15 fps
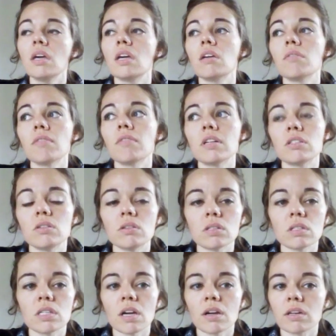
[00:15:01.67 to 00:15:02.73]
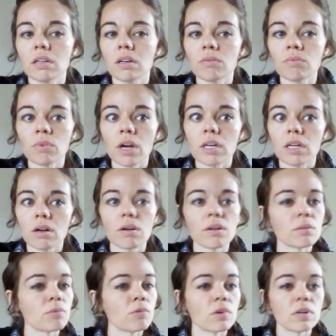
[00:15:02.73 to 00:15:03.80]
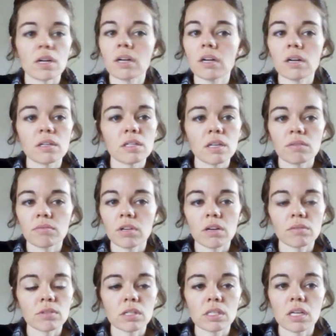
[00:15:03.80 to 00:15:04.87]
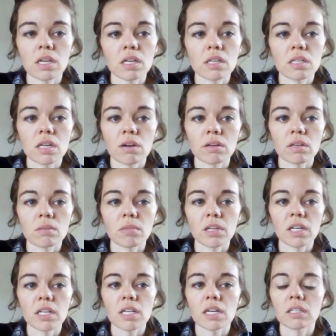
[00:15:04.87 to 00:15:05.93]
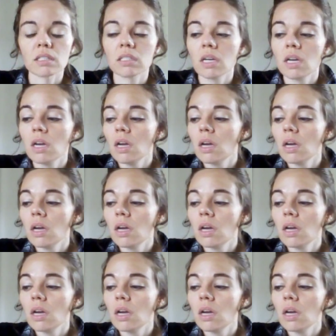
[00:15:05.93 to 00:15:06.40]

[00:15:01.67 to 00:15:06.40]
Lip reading: If I do use Italian, I write it on the board. I never ever say Italian in my class.